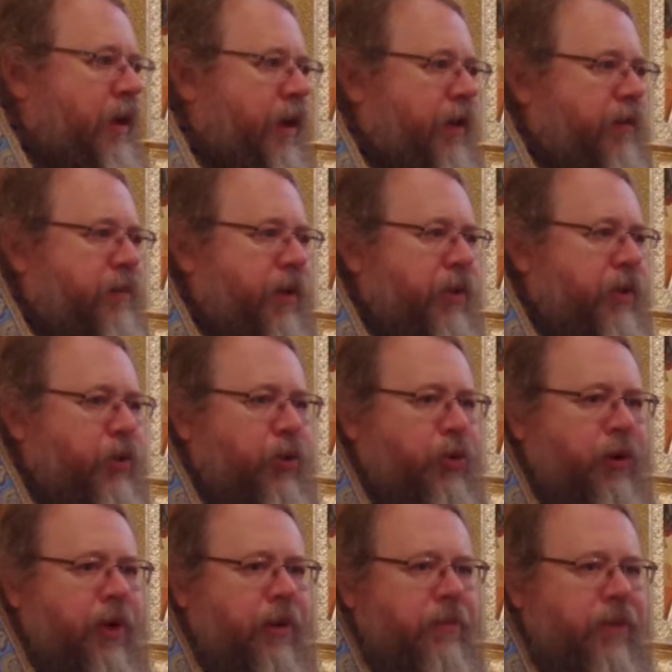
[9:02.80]
They've been
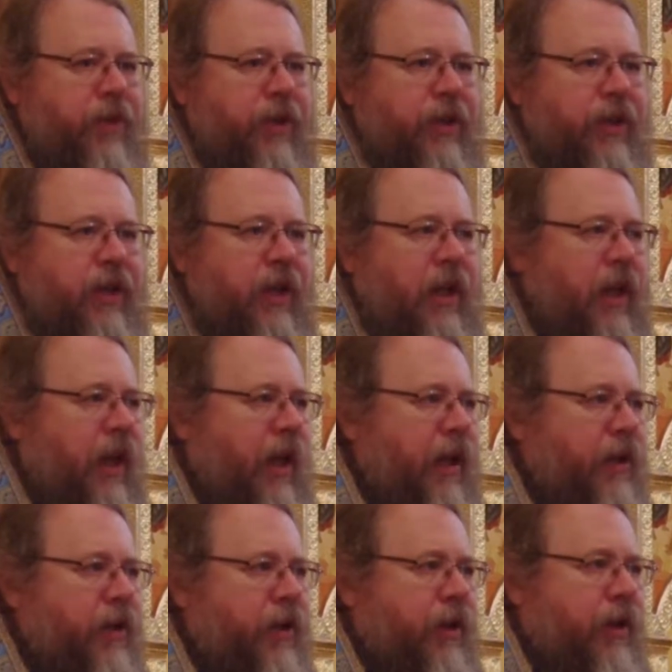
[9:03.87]
trimmed
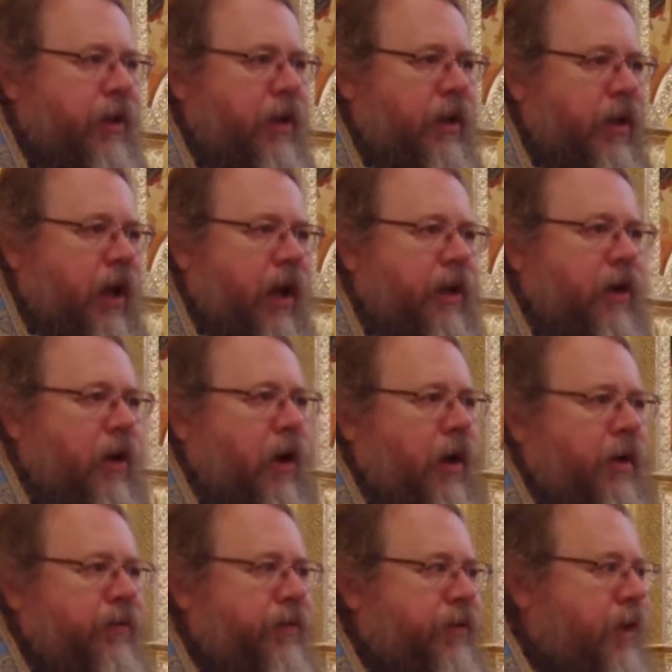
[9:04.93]
and cut
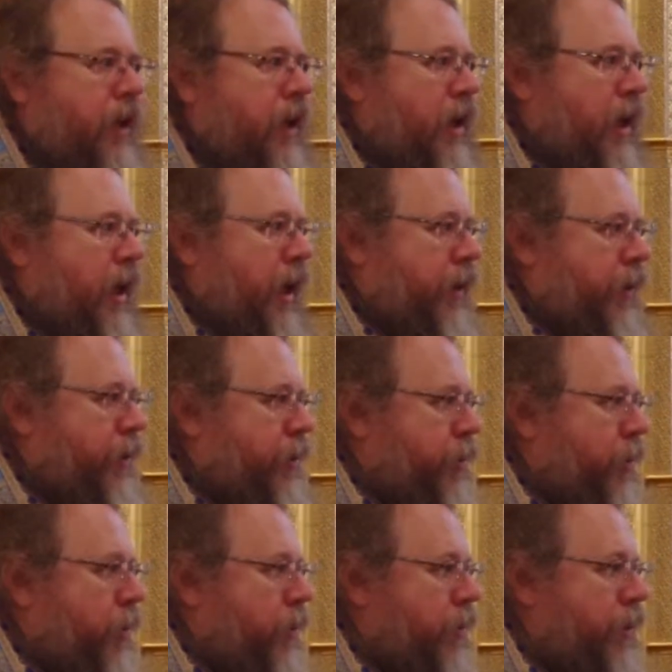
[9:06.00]
off and
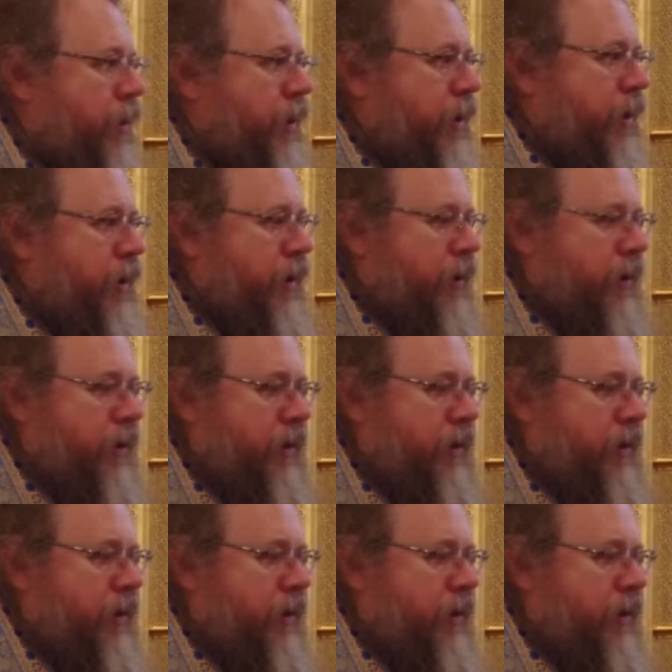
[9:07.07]
thrown